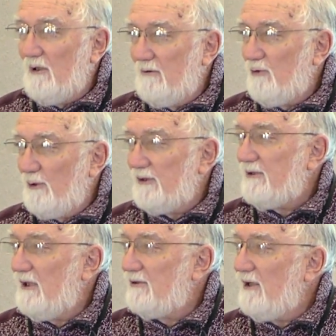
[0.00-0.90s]
a tourist
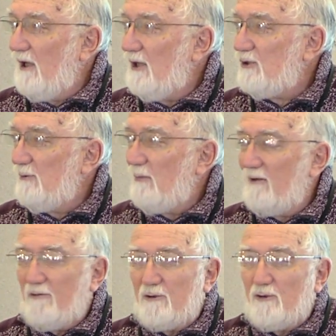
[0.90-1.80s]
destination by
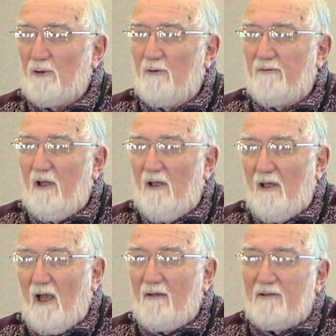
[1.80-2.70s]
virtue of
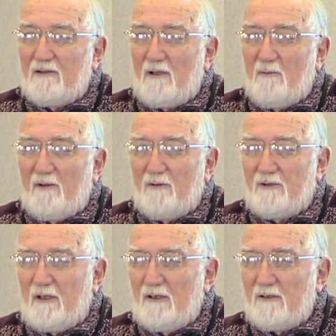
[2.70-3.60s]
having some of those
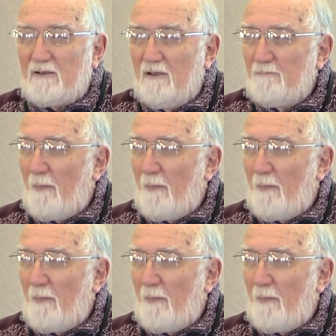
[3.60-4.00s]
things.